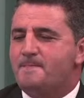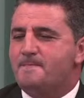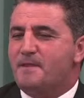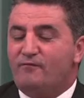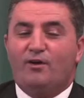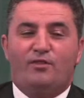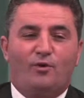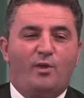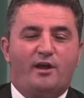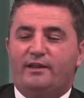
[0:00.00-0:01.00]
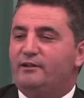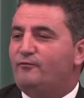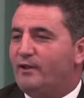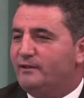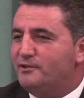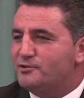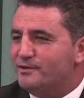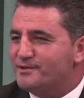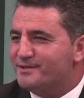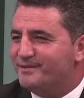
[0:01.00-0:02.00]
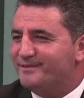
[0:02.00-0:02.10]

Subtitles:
even though they're in a friendly church.